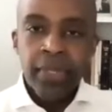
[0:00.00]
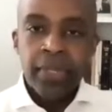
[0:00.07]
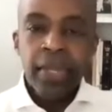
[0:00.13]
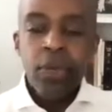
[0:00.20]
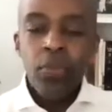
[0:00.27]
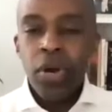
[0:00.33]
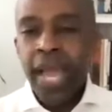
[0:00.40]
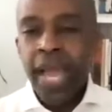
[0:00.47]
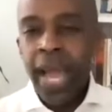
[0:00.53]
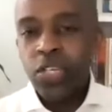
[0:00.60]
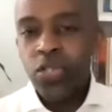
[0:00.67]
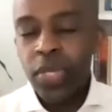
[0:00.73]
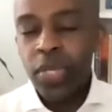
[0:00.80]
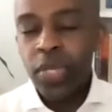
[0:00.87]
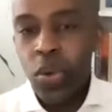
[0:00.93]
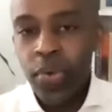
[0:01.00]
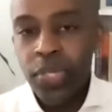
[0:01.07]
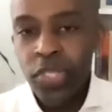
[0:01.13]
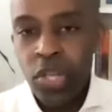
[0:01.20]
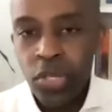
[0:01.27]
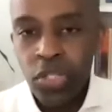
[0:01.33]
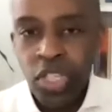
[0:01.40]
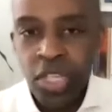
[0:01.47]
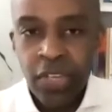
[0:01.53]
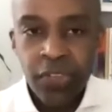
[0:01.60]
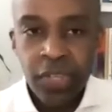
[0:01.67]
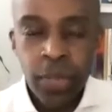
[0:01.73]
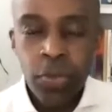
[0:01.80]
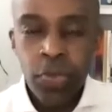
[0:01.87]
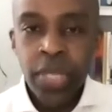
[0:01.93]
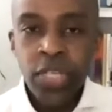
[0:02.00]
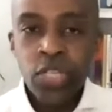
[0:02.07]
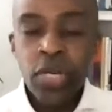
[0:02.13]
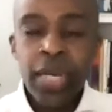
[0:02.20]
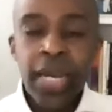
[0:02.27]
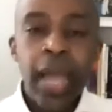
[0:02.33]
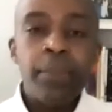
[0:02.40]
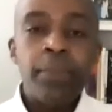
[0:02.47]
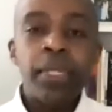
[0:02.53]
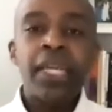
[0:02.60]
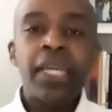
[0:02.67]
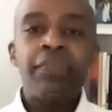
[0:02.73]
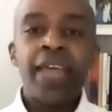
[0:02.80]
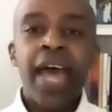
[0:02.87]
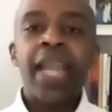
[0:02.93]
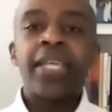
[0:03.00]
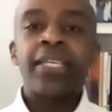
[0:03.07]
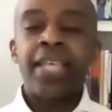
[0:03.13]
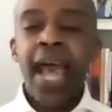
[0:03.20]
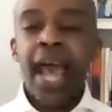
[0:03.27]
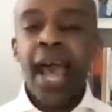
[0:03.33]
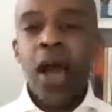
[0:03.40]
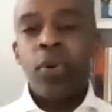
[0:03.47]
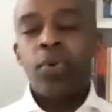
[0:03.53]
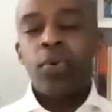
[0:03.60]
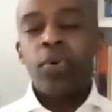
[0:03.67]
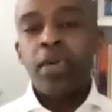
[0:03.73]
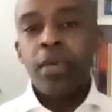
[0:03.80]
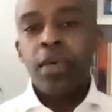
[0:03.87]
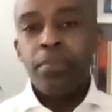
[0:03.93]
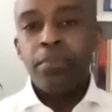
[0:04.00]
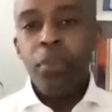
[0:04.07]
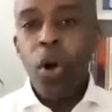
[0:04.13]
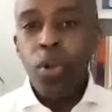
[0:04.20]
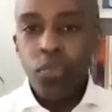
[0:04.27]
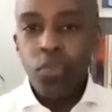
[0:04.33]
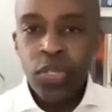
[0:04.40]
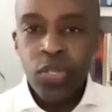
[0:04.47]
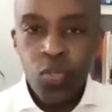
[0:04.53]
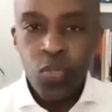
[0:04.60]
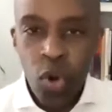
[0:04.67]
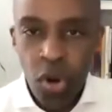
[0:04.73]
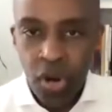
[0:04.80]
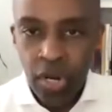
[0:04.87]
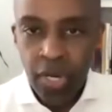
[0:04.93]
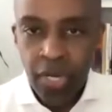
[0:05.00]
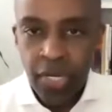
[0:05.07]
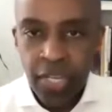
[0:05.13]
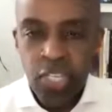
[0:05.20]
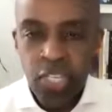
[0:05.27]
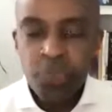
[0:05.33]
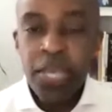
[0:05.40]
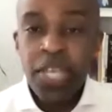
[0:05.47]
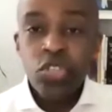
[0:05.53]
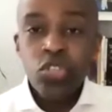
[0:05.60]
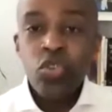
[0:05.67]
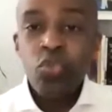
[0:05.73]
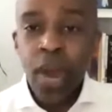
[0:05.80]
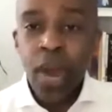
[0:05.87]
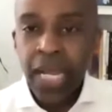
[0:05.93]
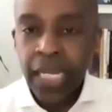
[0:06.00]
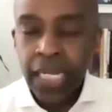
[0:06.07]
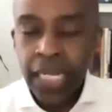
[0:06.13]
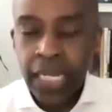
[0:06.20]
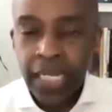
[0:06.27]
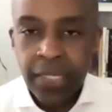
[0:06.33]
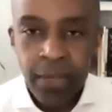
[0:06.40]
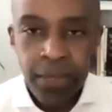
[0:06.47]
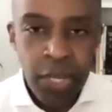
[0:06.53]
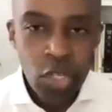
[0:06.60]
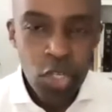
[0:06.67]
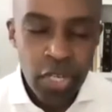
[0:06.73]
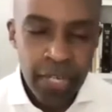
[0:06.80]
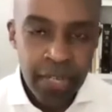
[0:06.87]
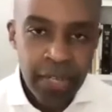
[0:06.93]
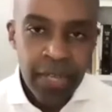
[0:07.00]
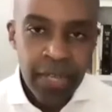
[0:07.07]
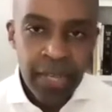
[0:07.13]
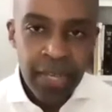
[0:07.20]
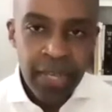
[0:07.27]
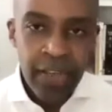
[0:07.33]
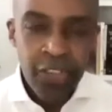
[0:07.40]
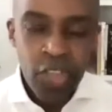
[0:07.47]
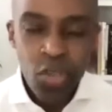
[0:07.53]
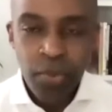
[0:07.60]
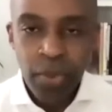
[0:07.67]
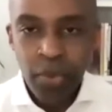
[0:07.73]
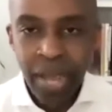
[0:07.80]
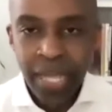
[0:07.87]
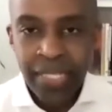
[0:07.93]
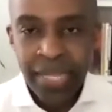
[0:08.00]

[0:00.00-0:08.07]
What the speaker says: that we're actually going to achieve liberation. And I believe that is how Baldwin's work speaks directly to the mission of the Human Rights